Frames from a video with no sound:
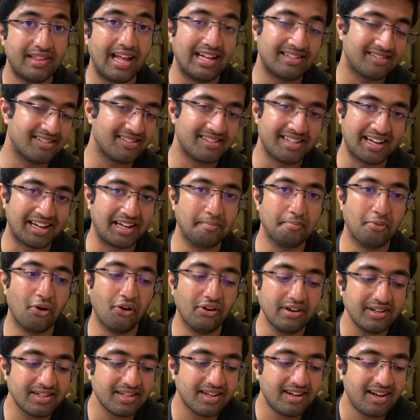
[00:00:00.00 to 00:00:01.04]
that's the second
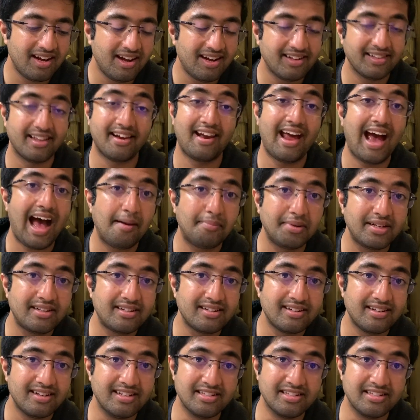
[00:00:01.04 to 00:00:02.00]
point, that habit